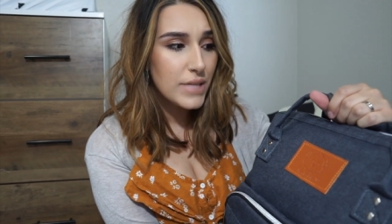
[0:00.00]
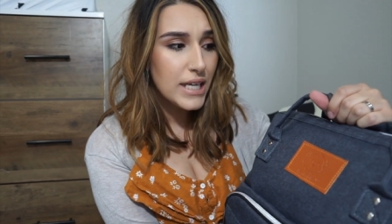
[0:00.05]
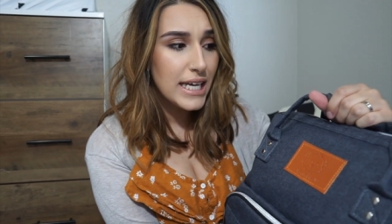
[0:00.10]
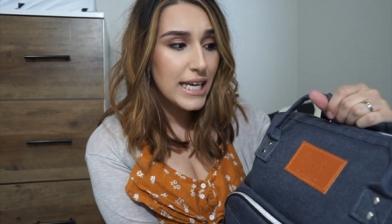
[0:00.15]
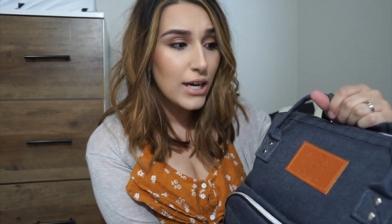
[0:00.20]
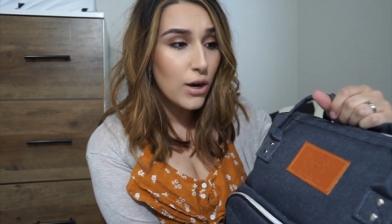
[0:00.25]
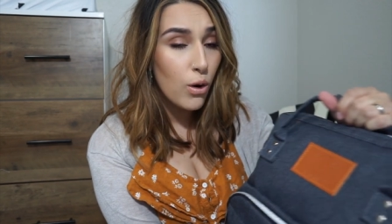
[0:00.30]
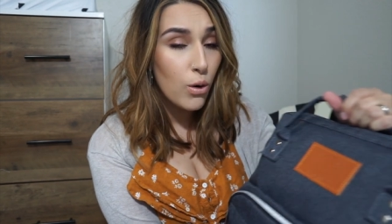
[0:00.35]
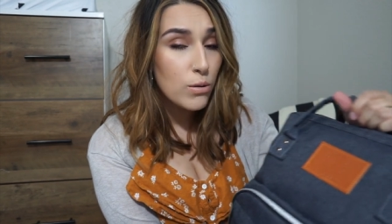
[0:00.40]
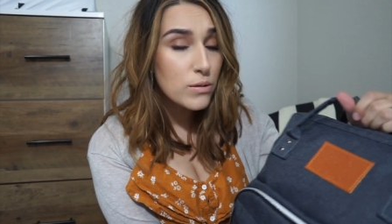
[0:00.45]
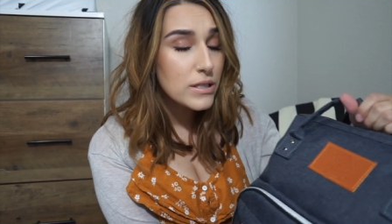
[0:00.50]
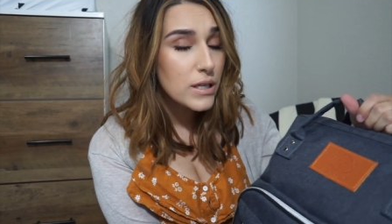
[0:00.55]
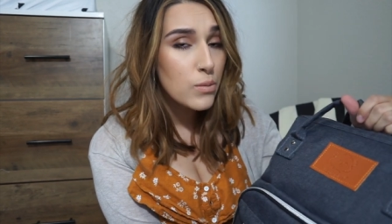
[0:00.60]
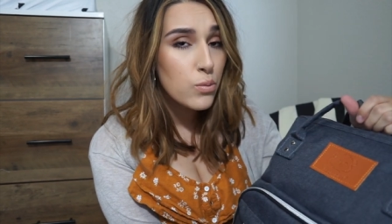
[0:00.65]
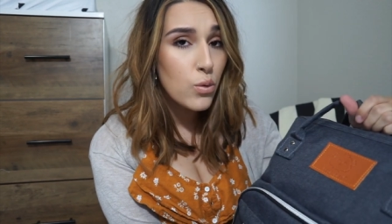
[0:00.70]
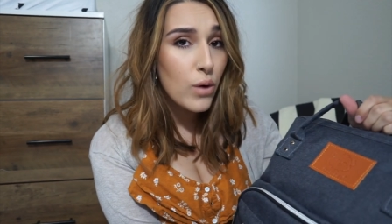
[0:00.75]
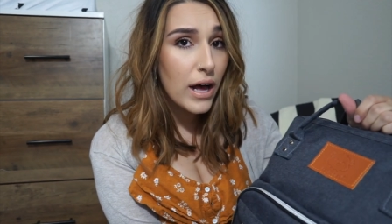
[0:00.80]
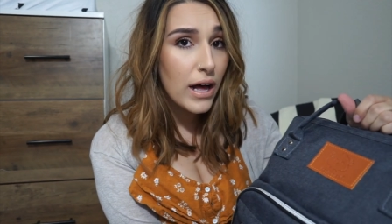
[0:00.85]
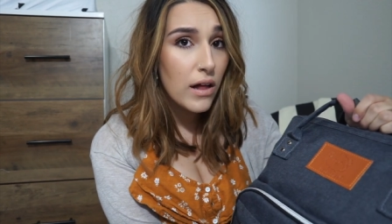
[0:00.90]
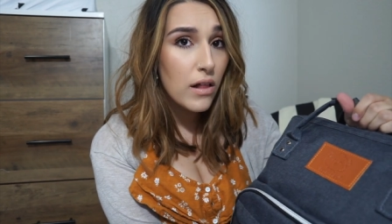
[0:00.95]
it holds up
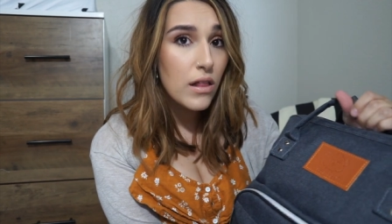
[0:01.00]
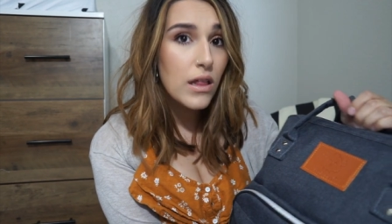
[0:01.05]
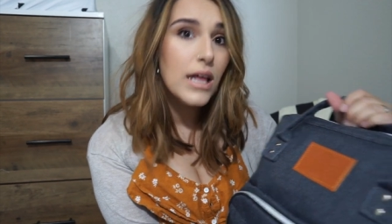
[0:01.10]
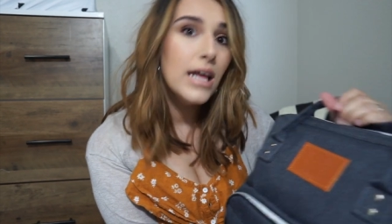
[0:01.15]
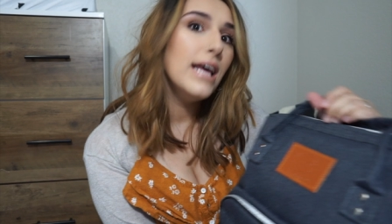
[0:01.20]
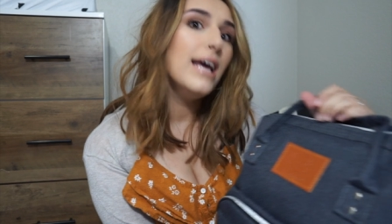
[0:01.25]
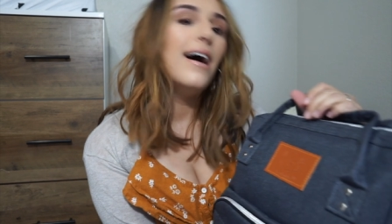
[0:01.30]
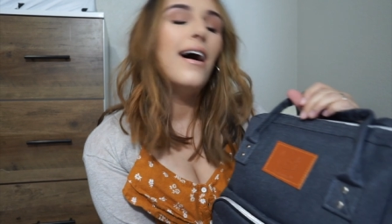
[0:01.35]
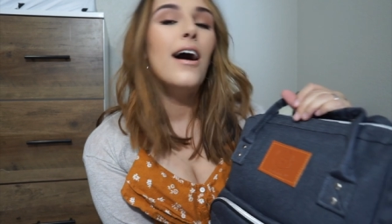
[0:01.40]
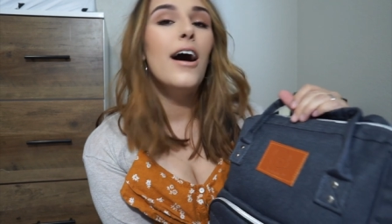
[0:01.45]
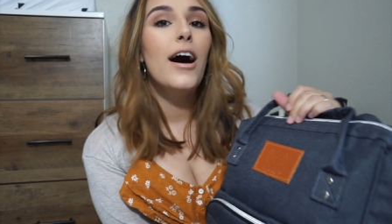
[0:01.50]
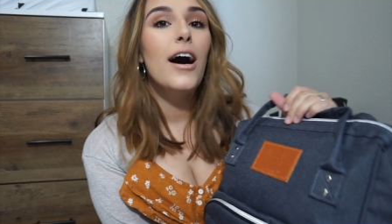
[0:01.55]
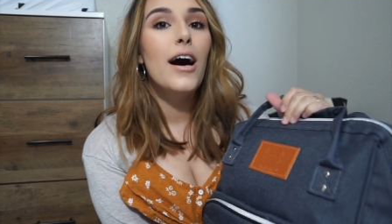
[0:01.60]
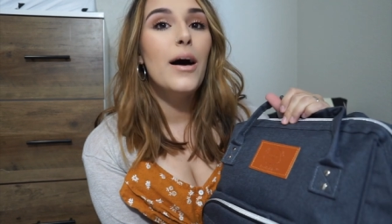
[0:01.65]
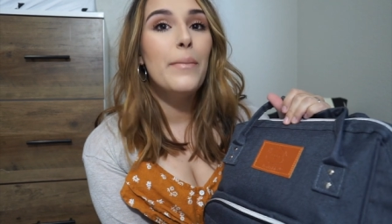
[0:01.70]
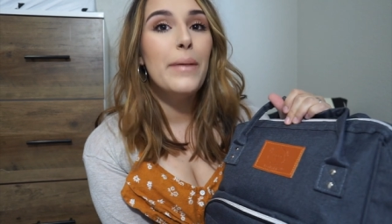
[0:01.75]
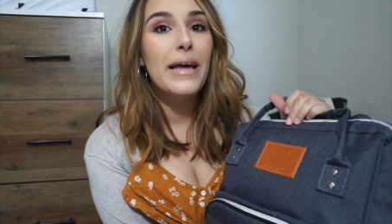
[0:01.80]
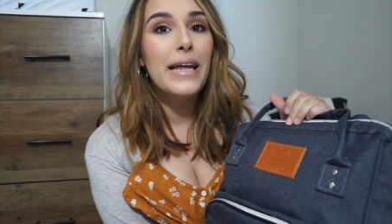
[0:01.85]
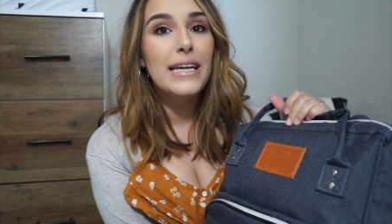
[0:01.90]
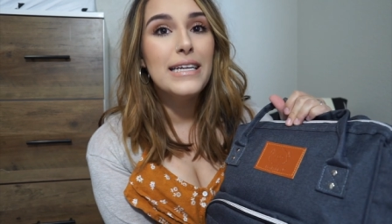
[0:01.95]
well
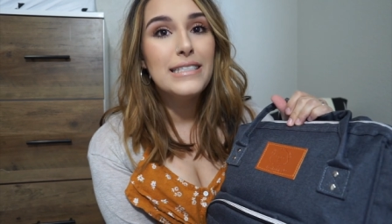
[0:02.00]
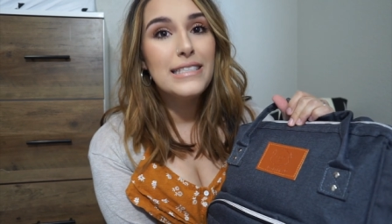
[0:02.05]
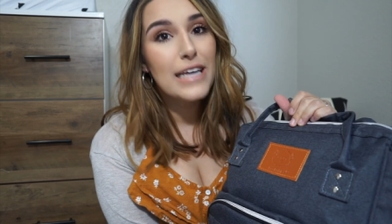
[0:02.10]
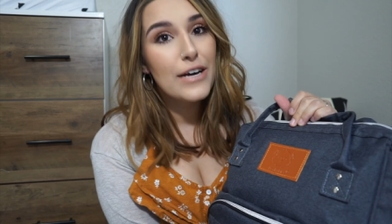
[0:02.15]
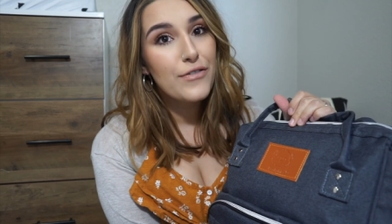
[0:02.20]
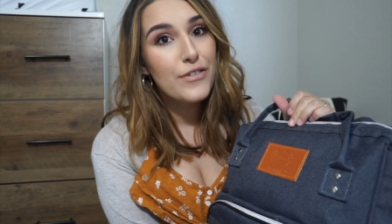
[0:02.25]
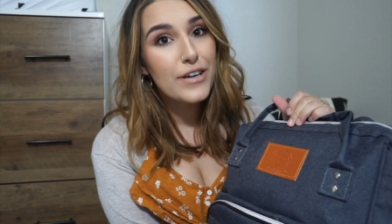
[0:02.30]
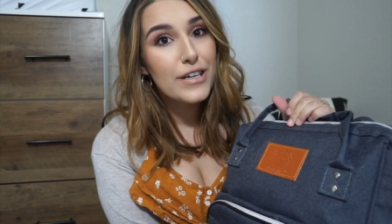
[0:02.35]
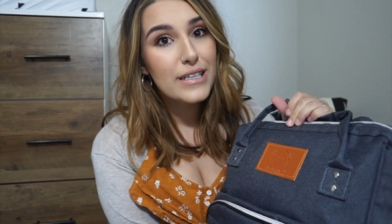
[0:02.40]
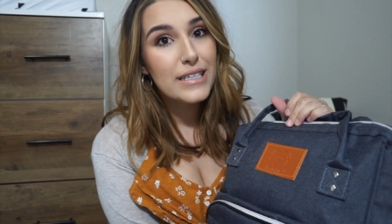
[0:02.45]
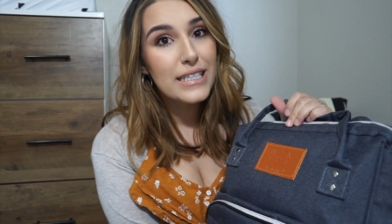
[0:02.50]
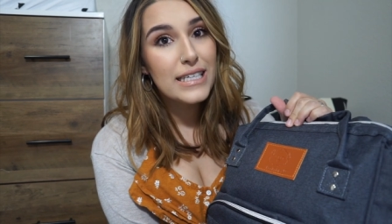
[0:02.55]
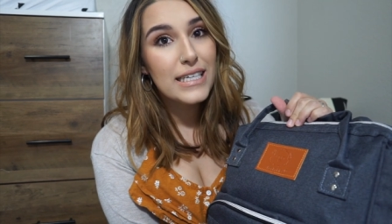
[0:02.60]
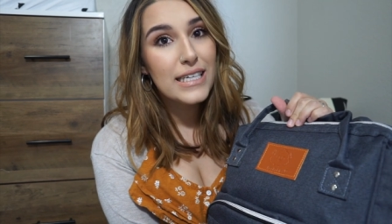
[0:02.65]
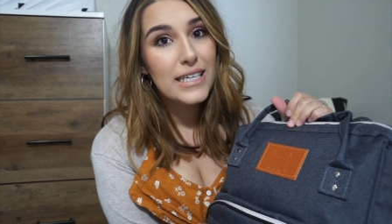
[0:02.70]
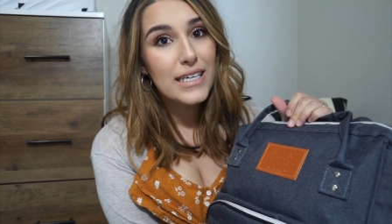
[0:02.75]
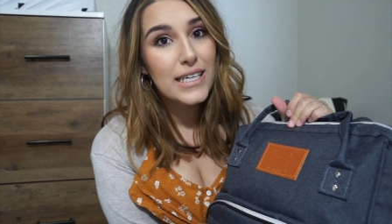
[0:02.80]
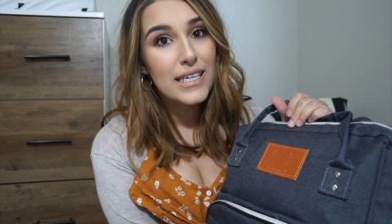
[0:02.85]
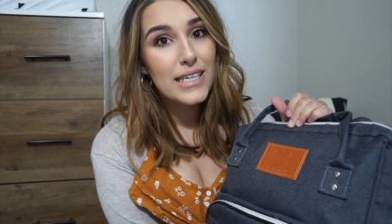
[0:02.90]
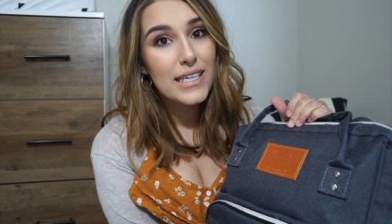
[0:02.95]
um, and it
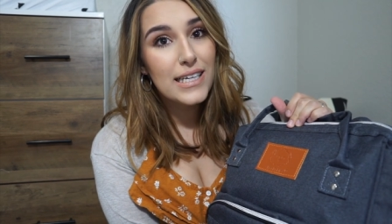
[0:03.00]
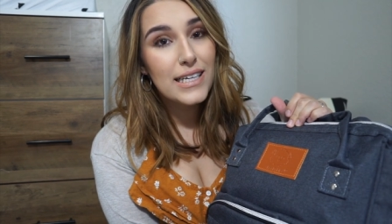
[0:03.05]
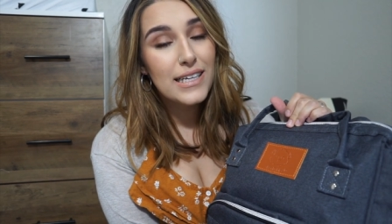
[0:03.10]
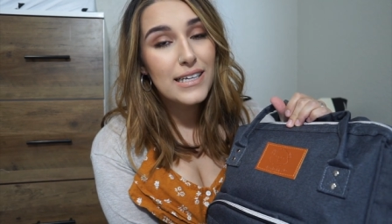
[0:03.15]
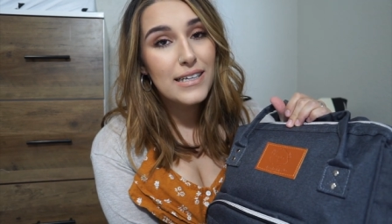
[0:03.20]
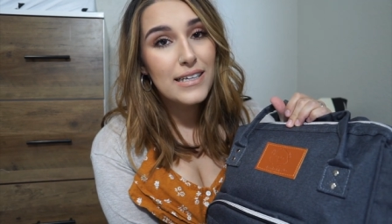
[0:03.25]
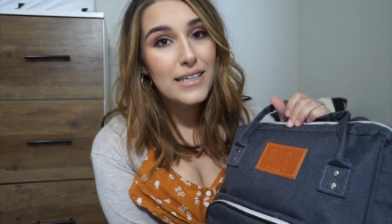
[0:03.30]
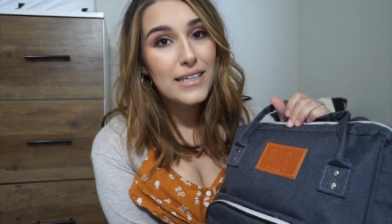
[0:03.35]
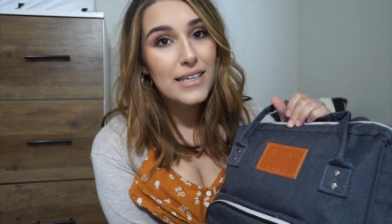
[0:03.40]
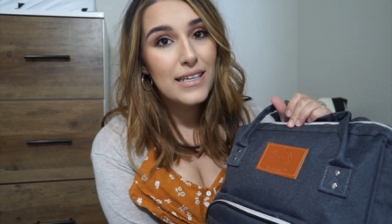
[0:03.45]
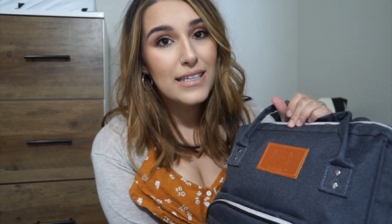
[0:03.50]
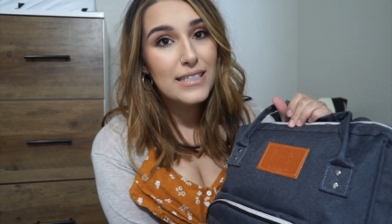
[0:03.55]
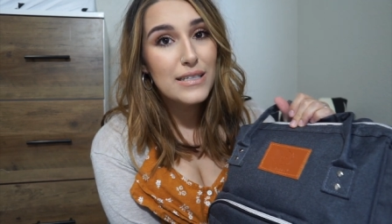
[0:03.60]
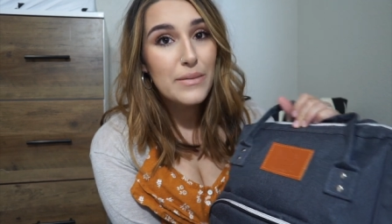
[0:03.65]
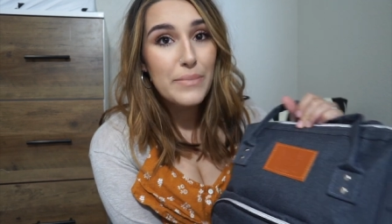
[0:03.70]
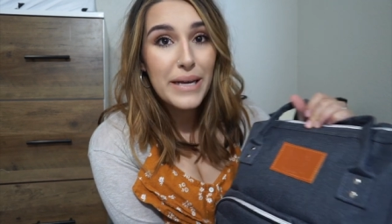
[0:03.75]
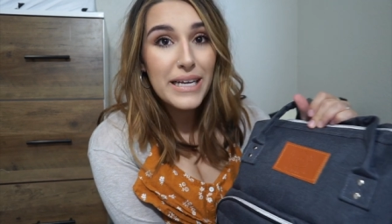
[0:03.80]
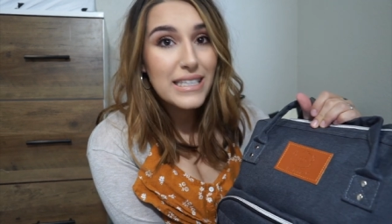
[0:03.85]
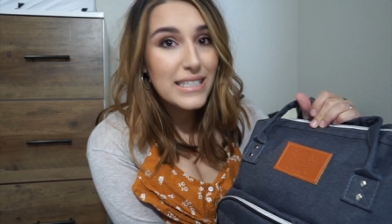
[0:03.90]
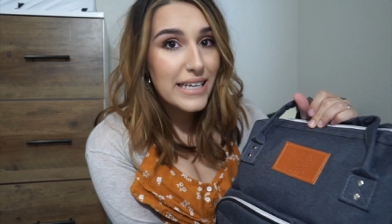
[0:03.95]
definitely is
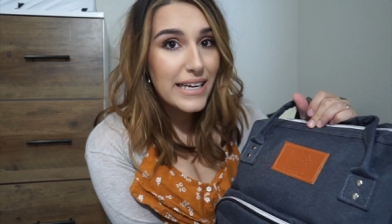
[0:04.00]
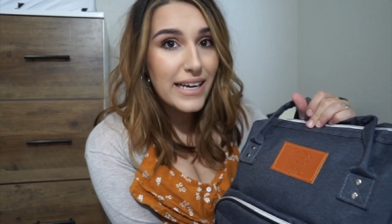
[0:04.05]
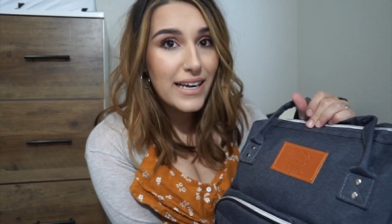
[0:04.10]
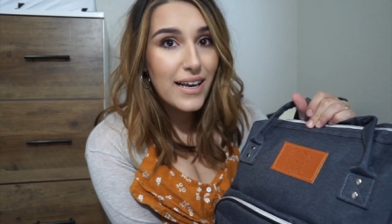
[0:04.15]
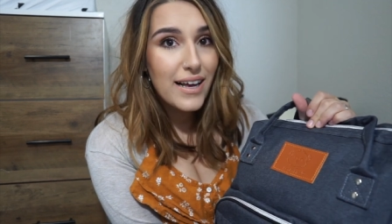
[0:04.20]
amazing.